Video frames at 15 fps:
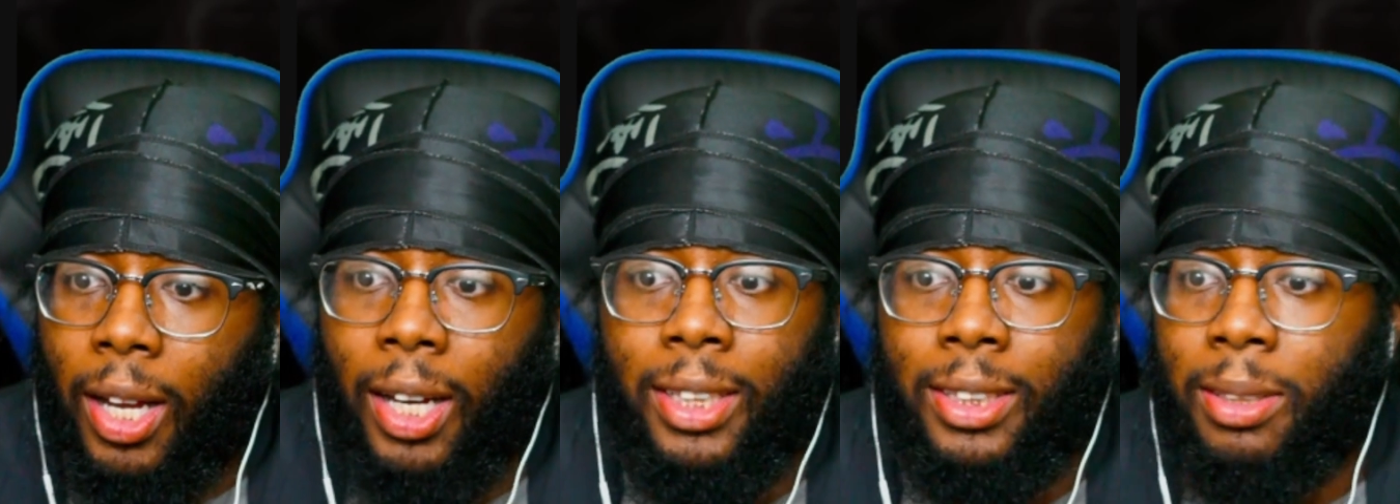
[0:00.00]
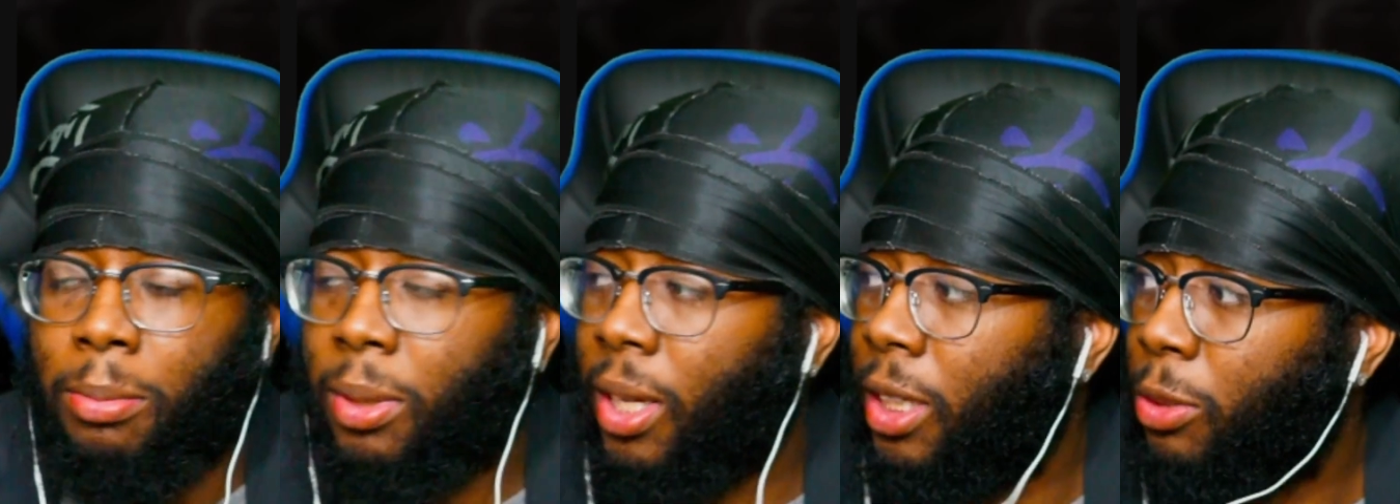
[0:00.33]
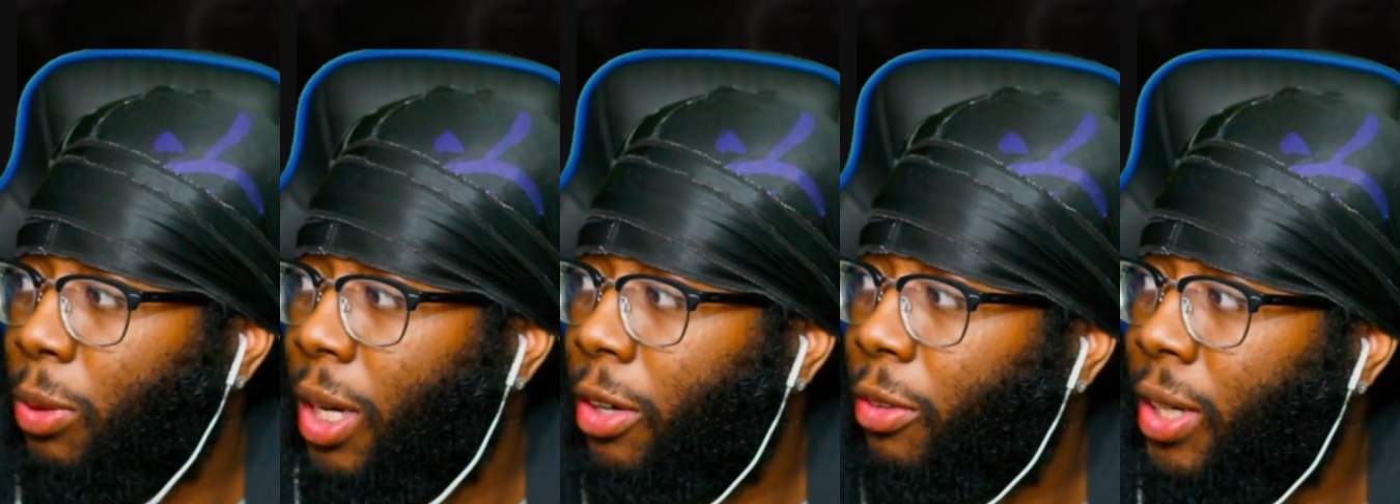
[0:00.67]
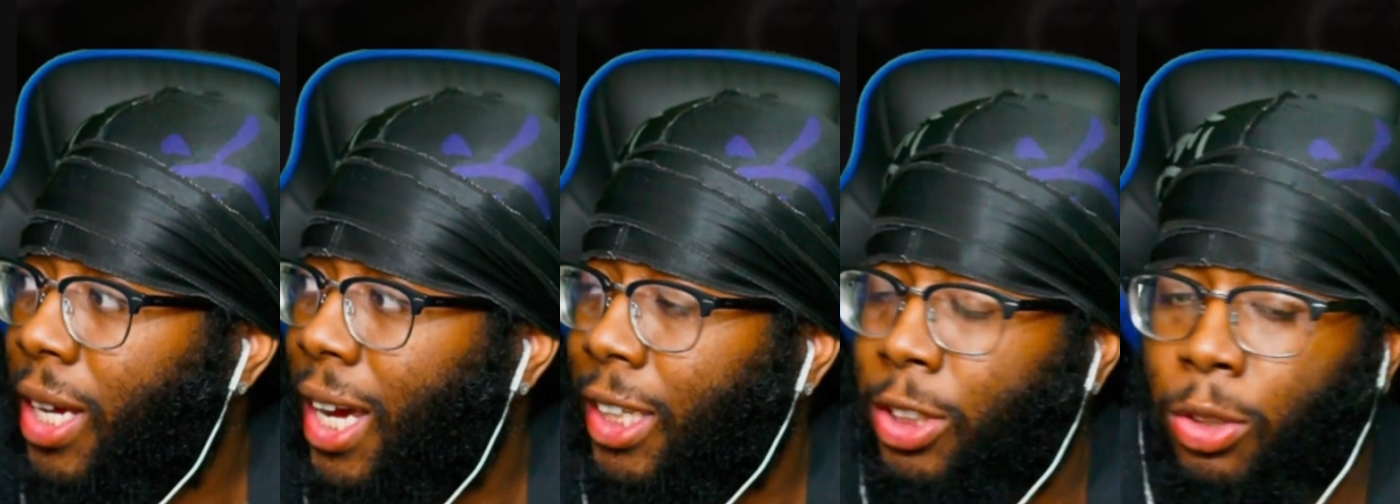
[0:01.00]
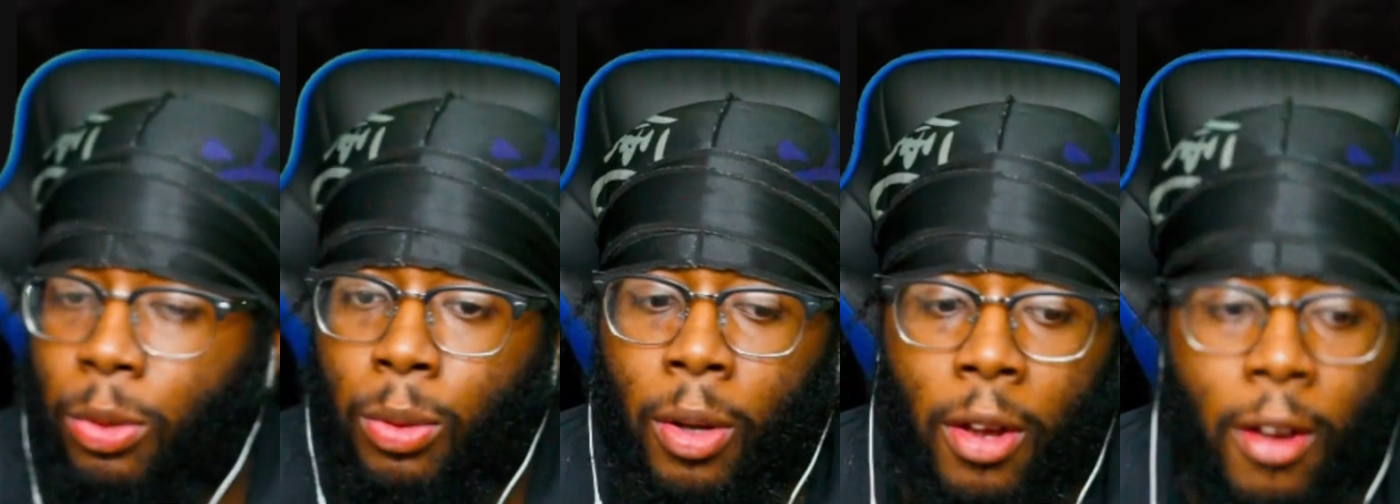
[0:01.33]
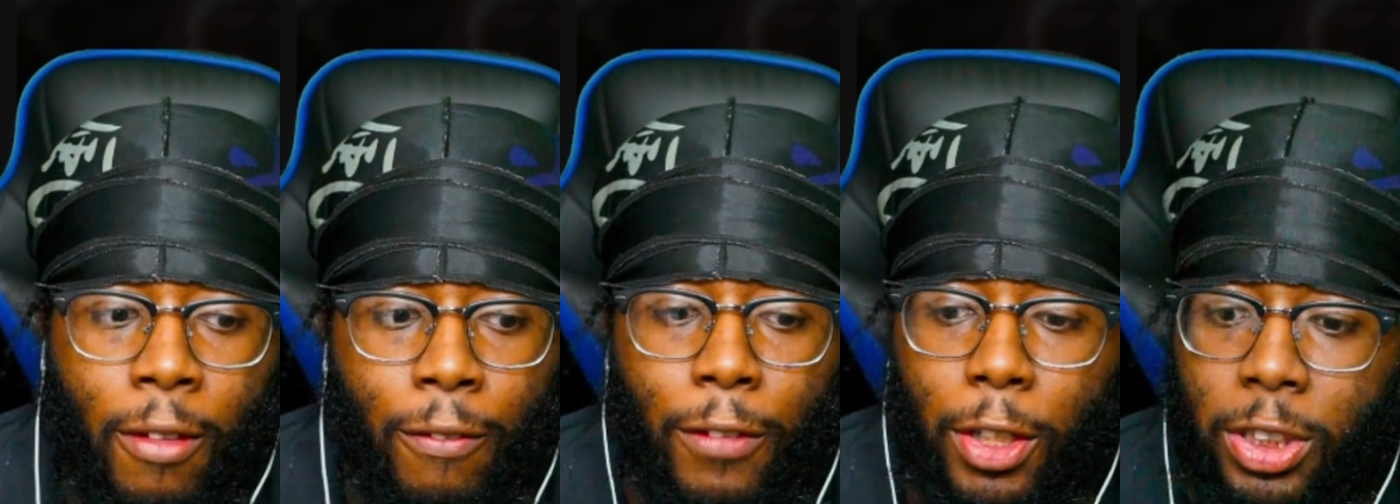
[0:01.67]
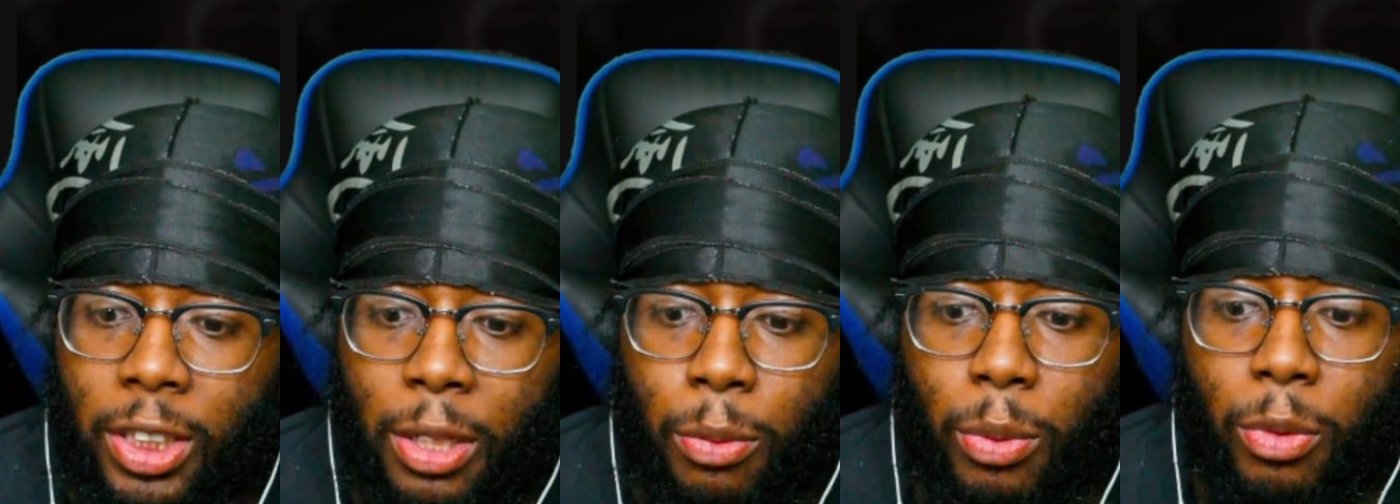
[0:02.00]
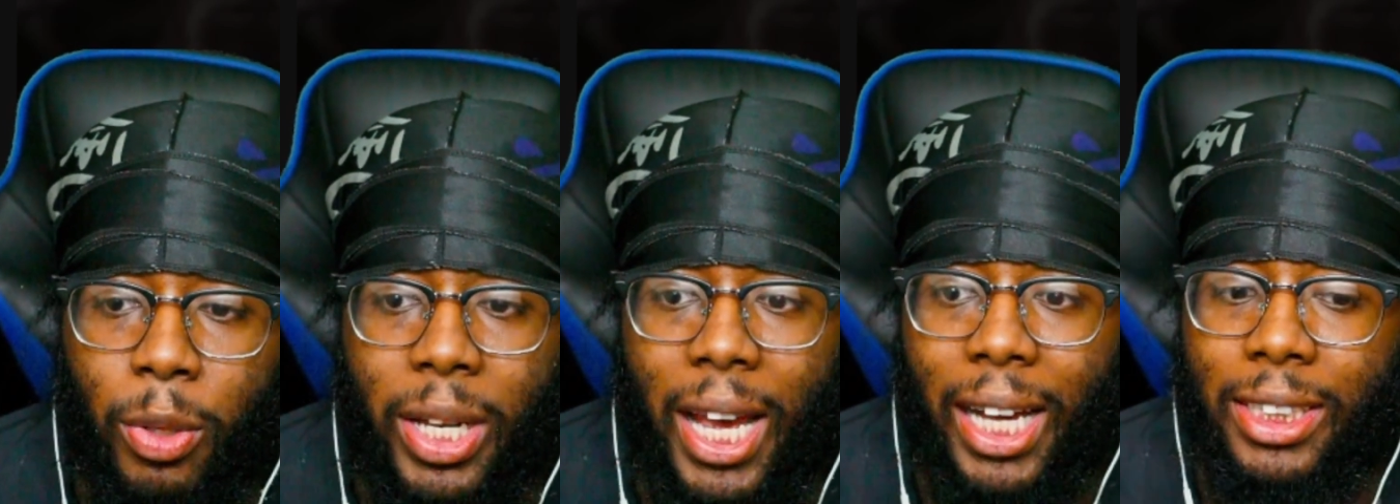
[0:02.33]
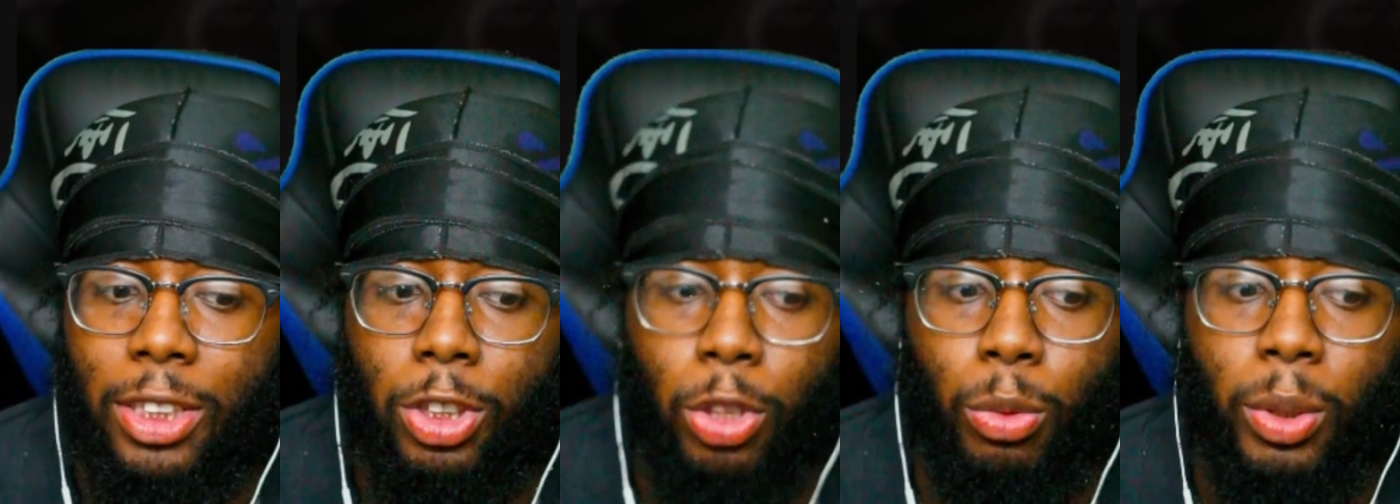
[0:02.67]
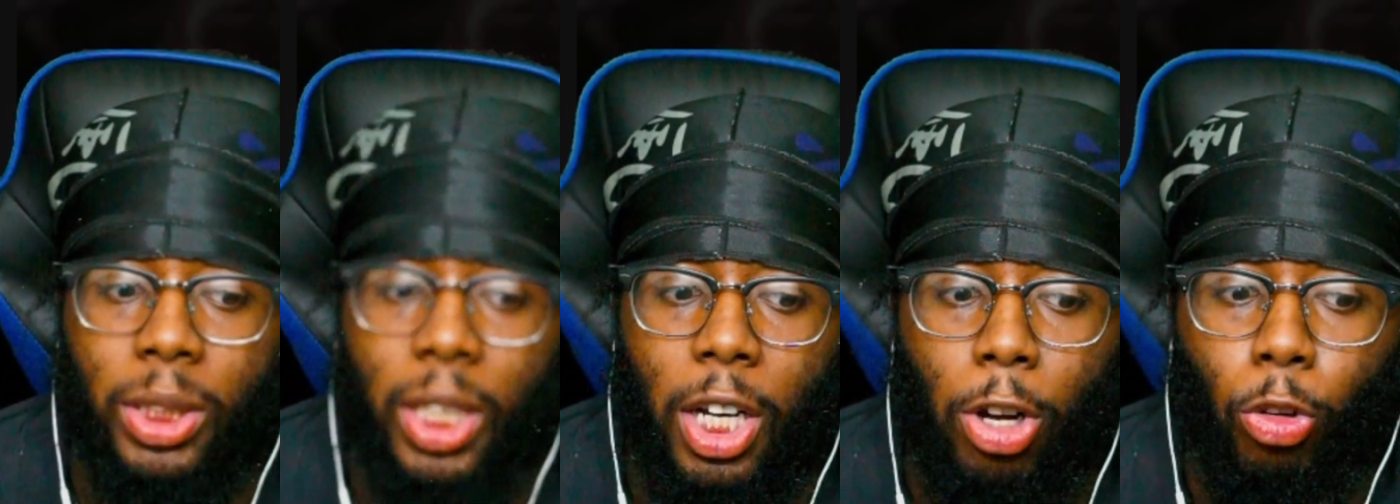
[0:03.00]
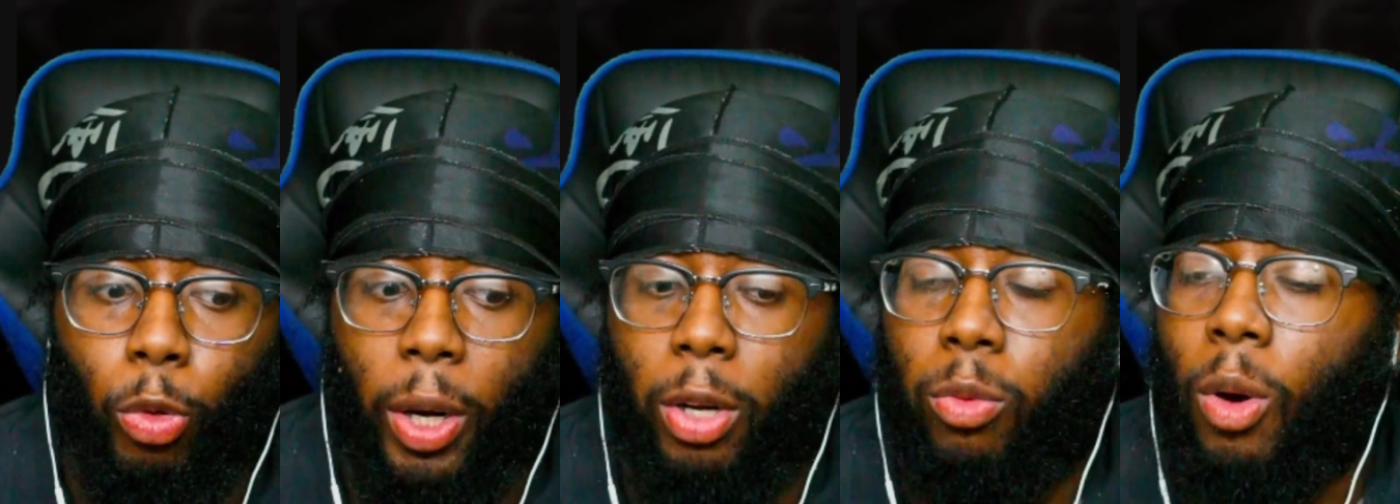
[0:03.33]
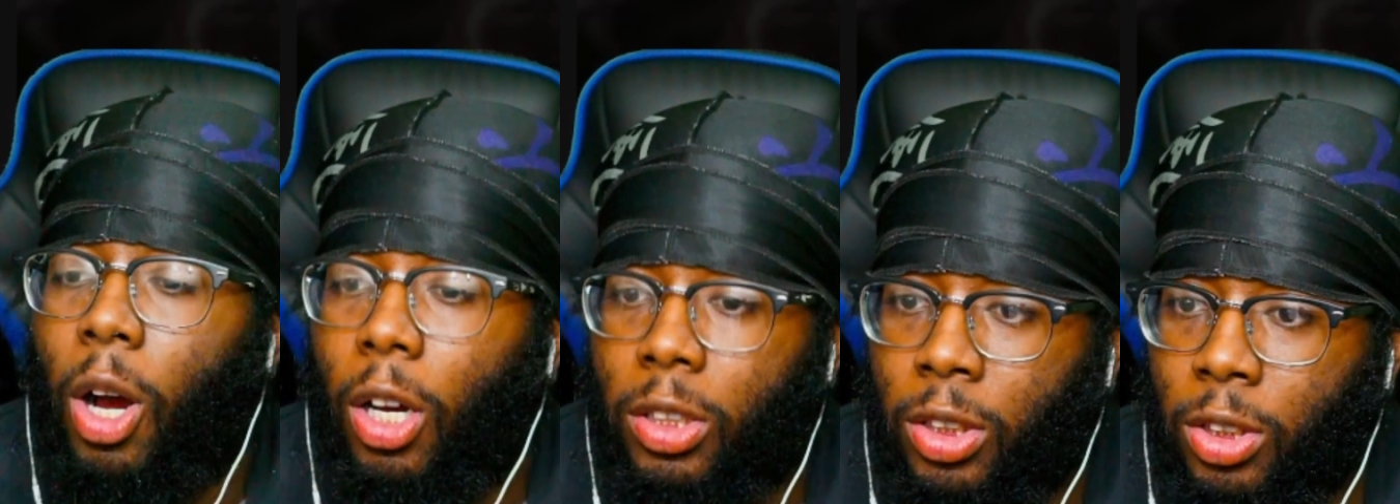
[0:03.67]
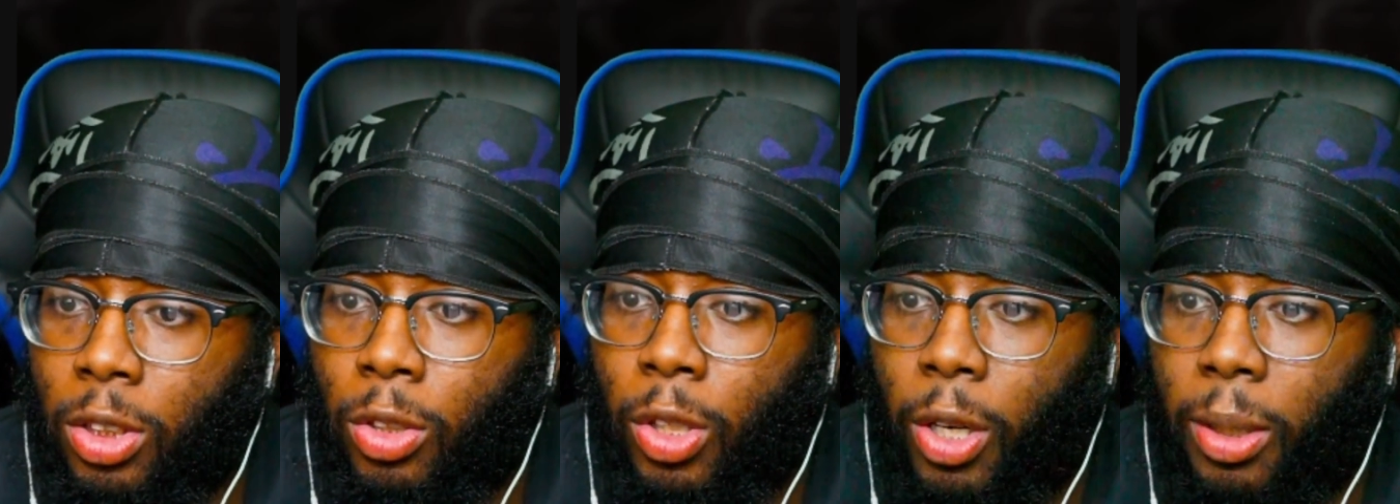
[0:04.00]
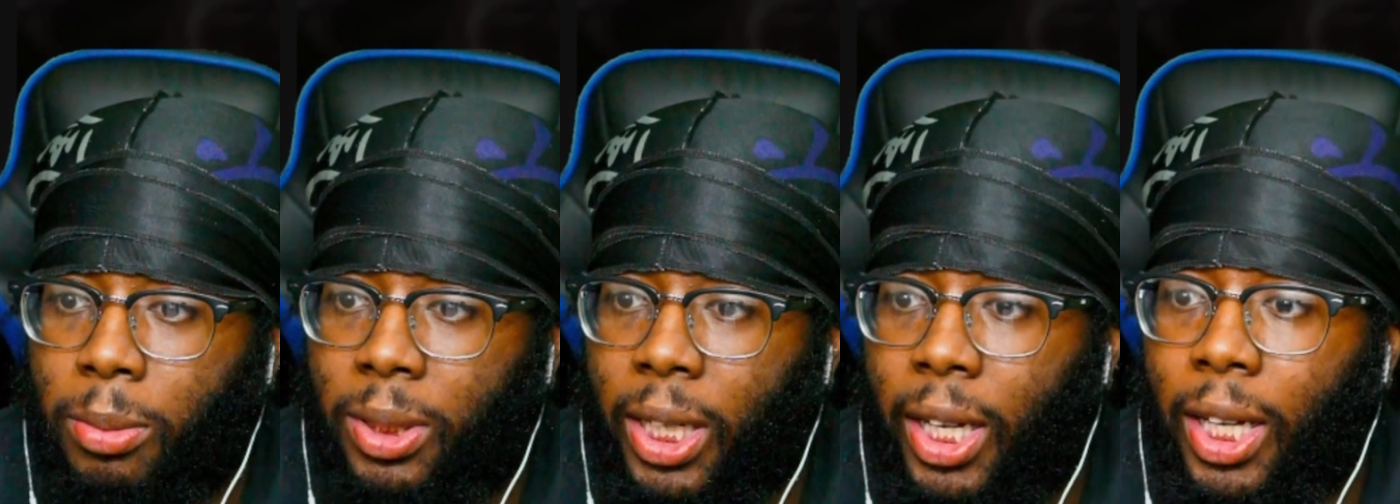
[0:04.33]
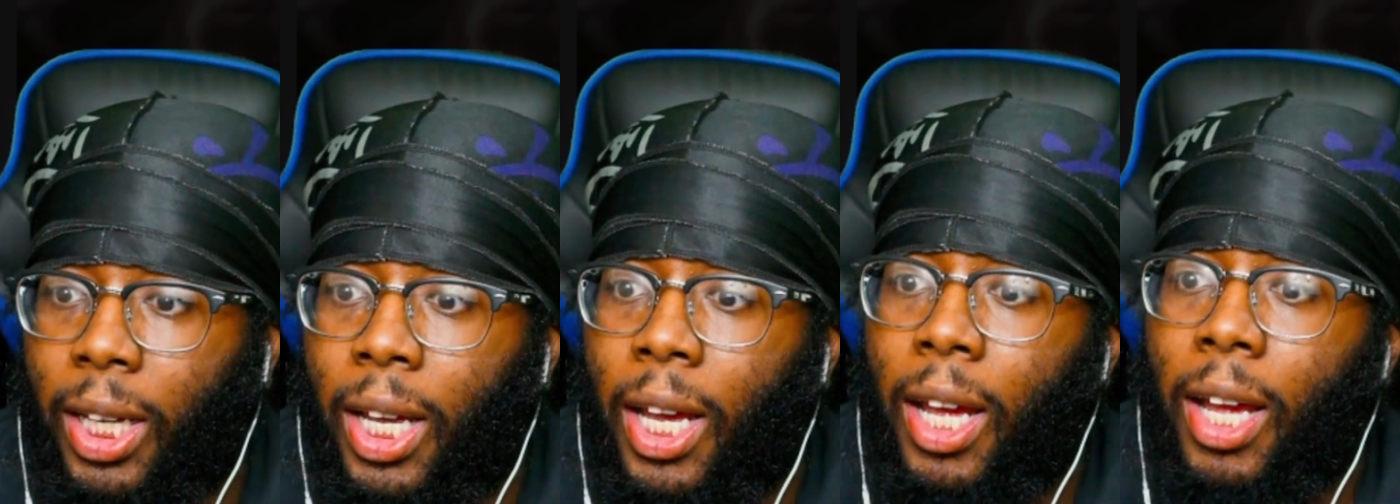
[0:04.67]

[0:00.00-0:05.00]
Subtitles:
it's some things we got to react to. First thing we reacting to is Rick Ross, you know what I'm saying?